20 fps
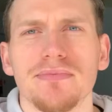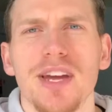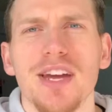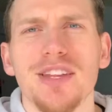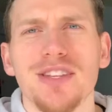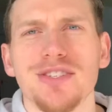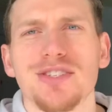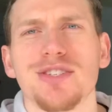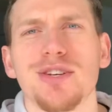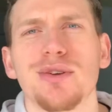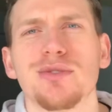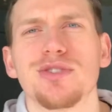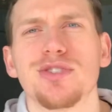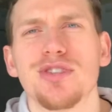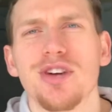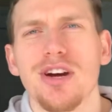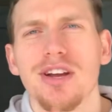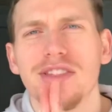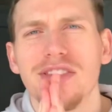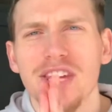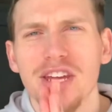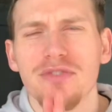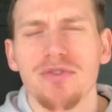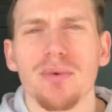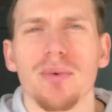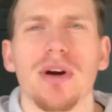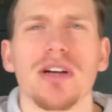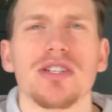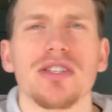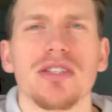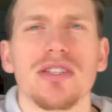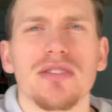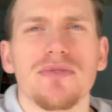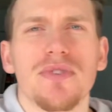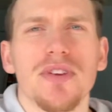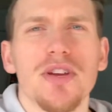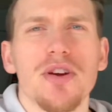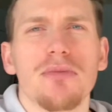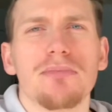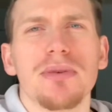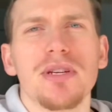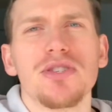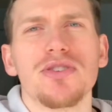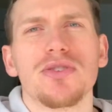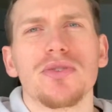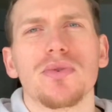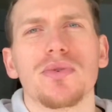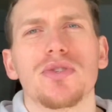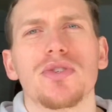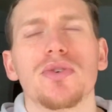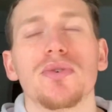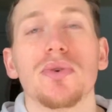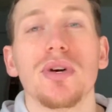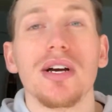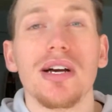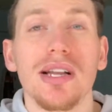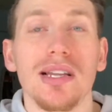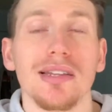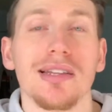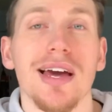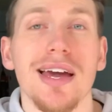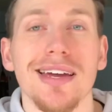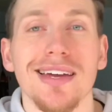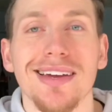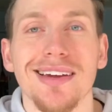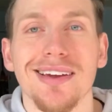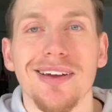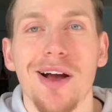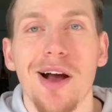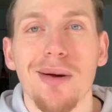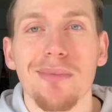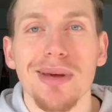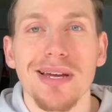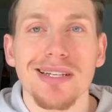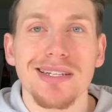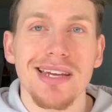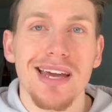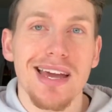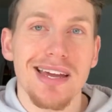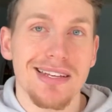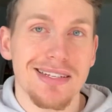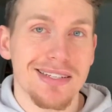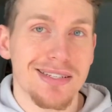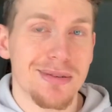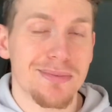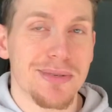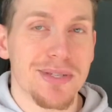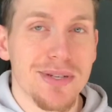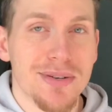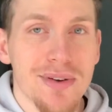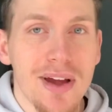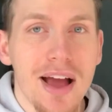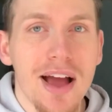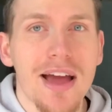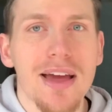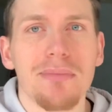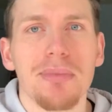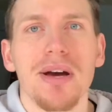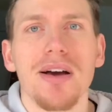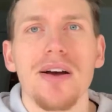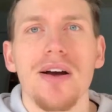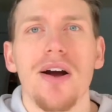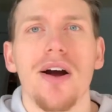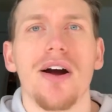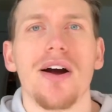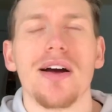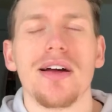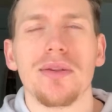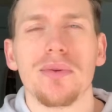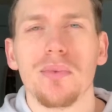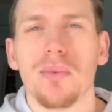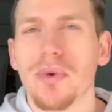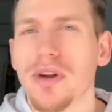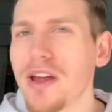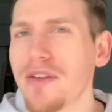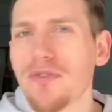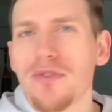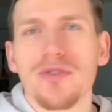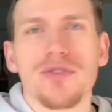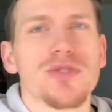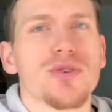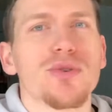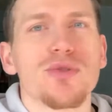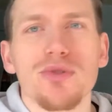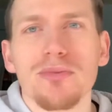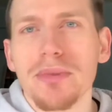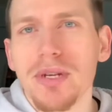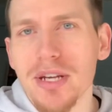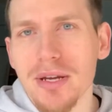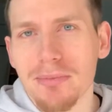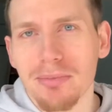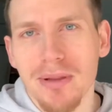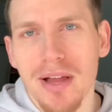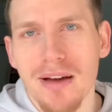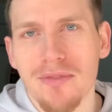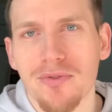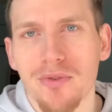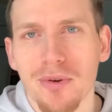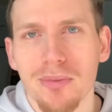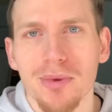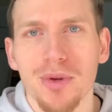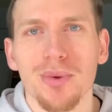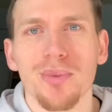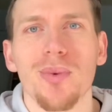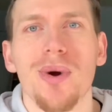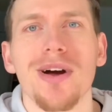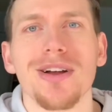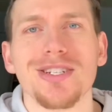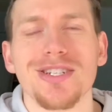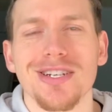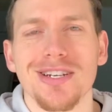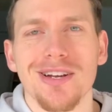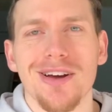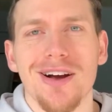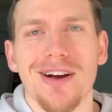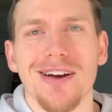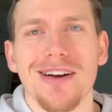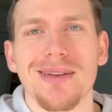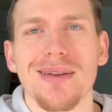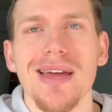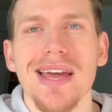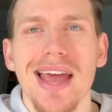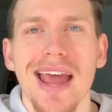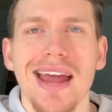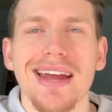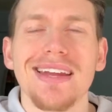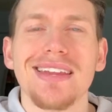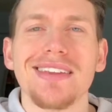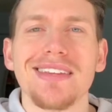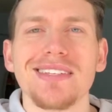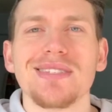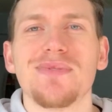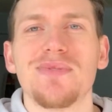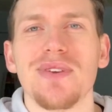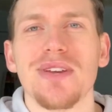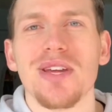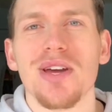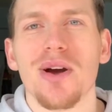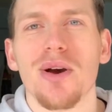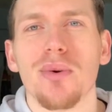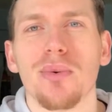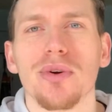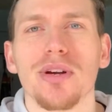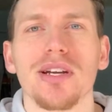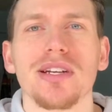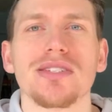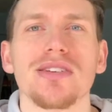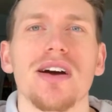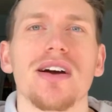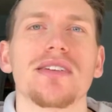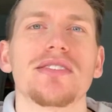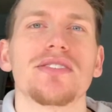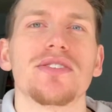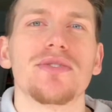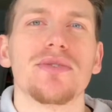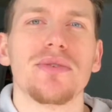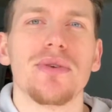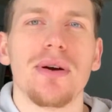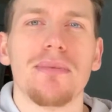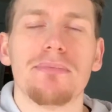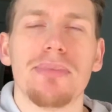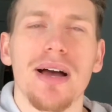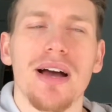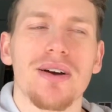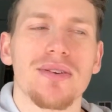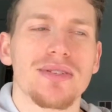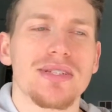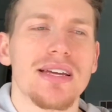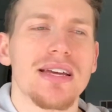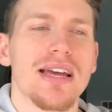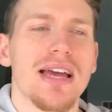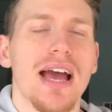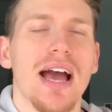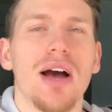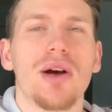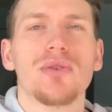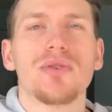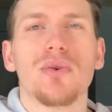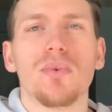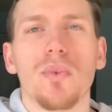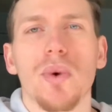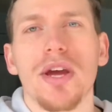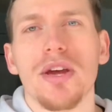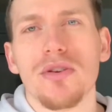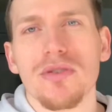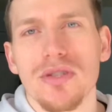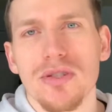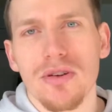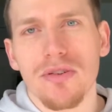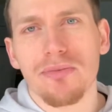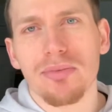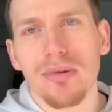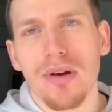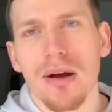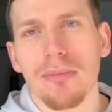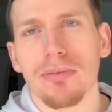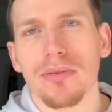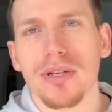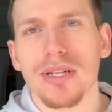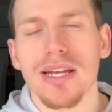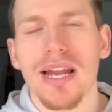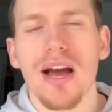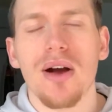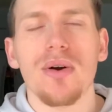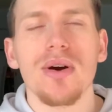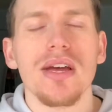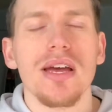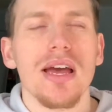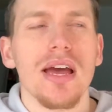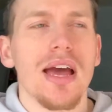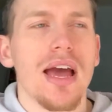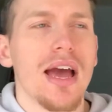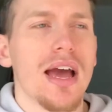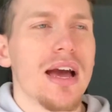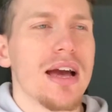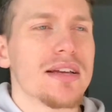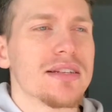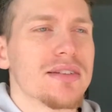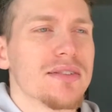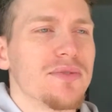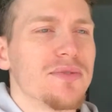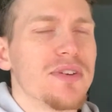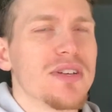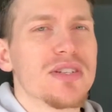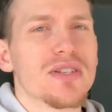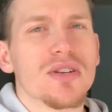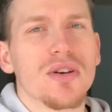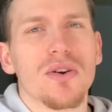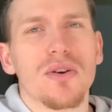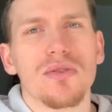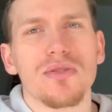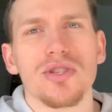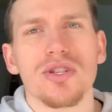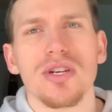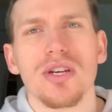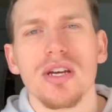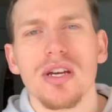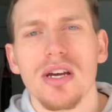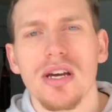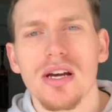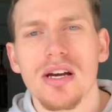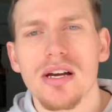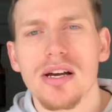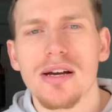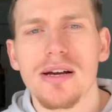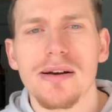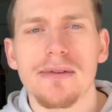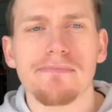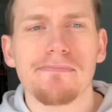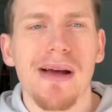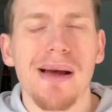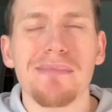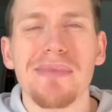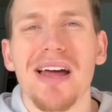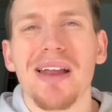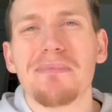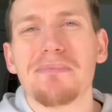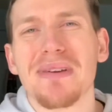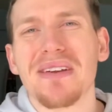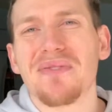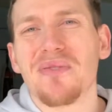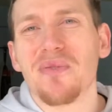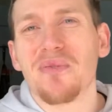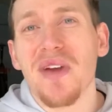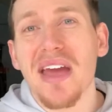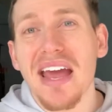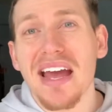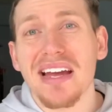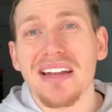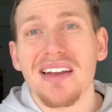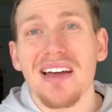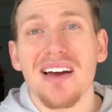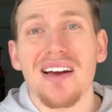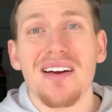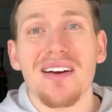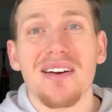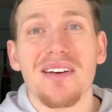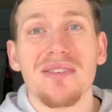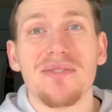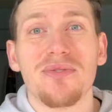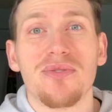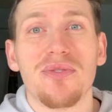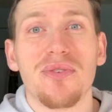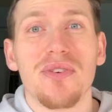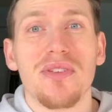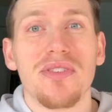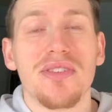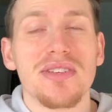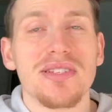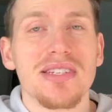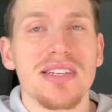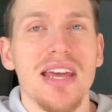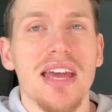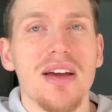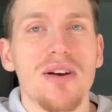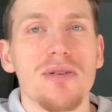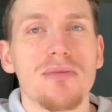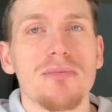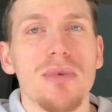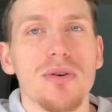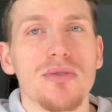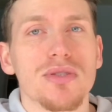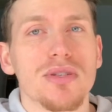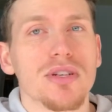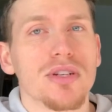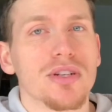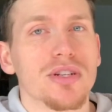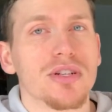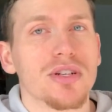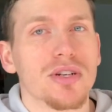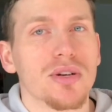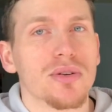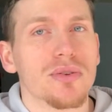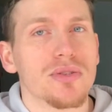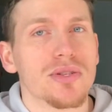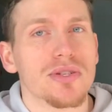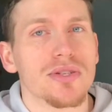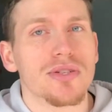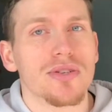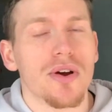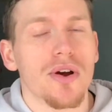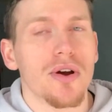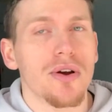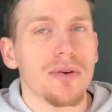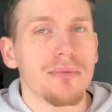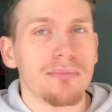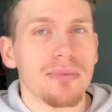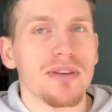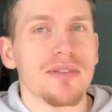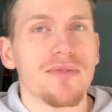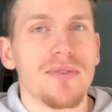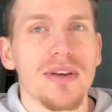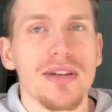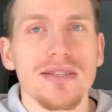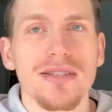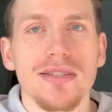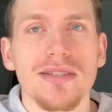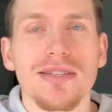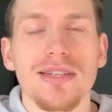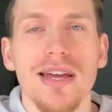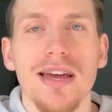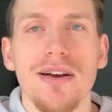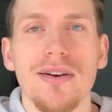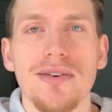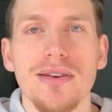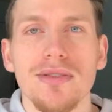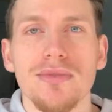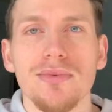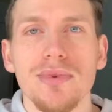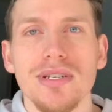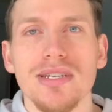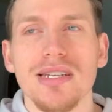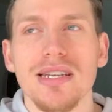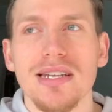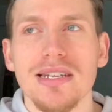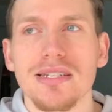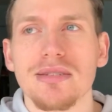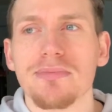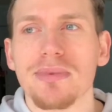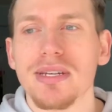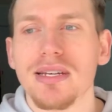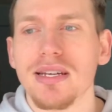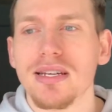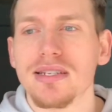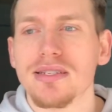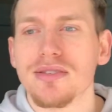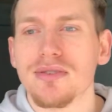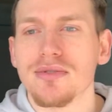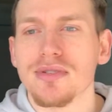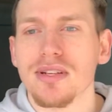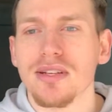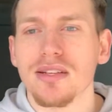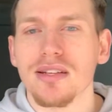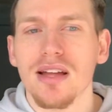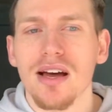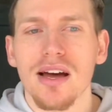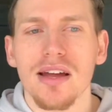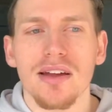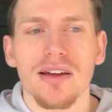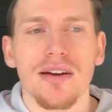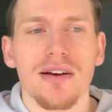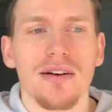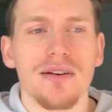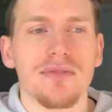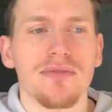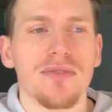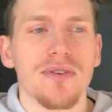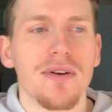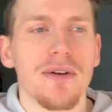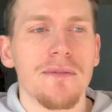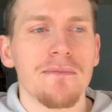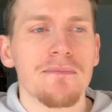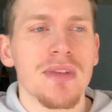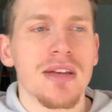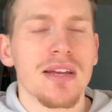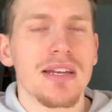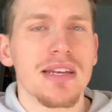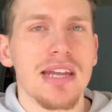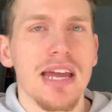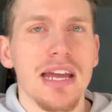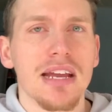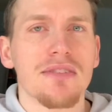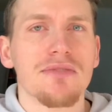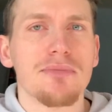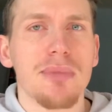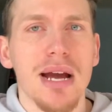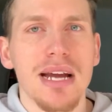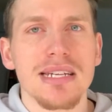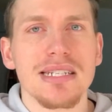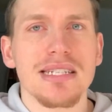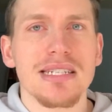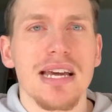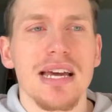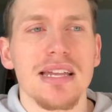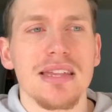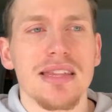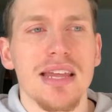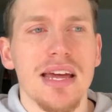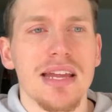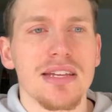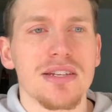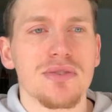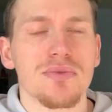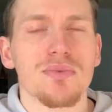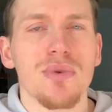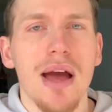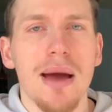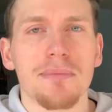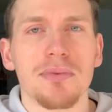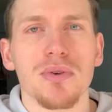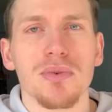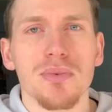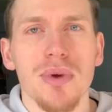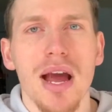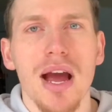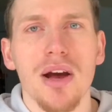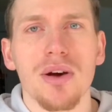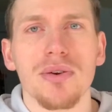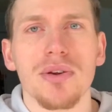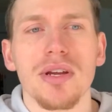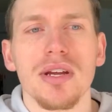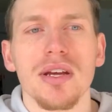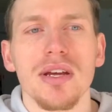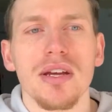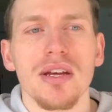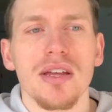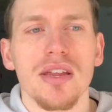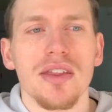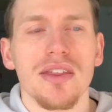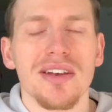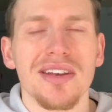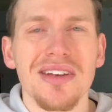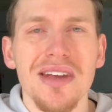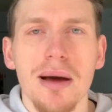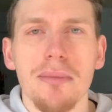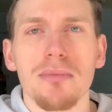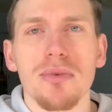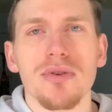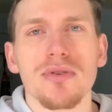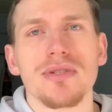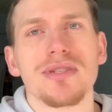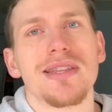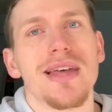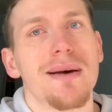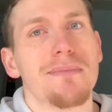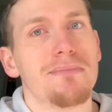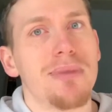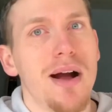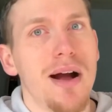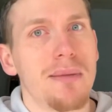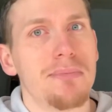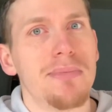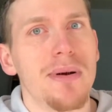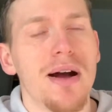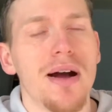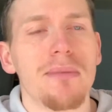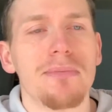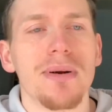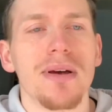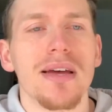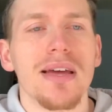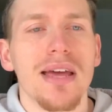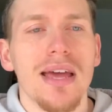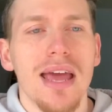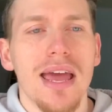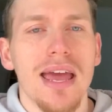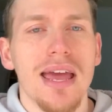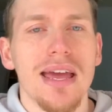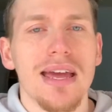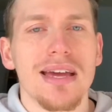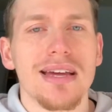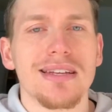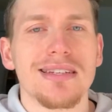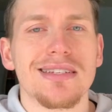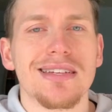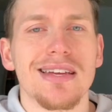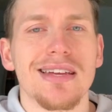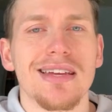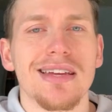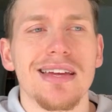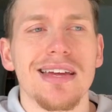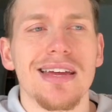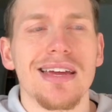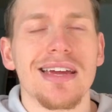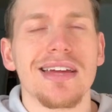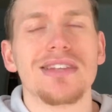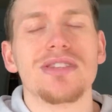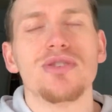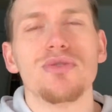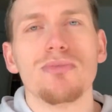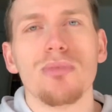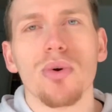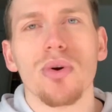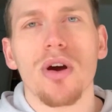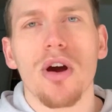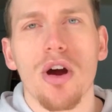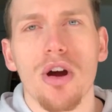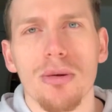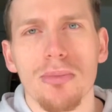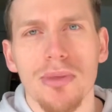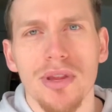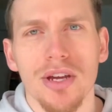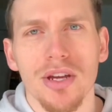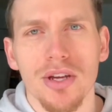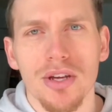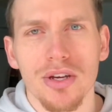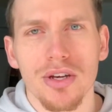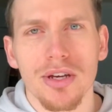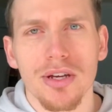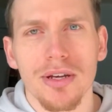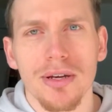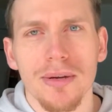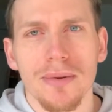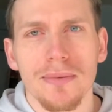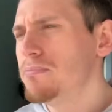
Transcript: Hey, this is Coach John. Thank you for watching this video. Be sure to like, comment, and subscribe on whatever social media platform you're watching on. And in this video, we're going to talk to you about how to weigh yourself properly. Now, as a fitness coach, I'm not a big fan of the scale. Most good coaches aren't big fans of the scale, and the reason is because there's a lot of negative mindset that is wrapped around the numbers that pop up, and it can do more harm than good.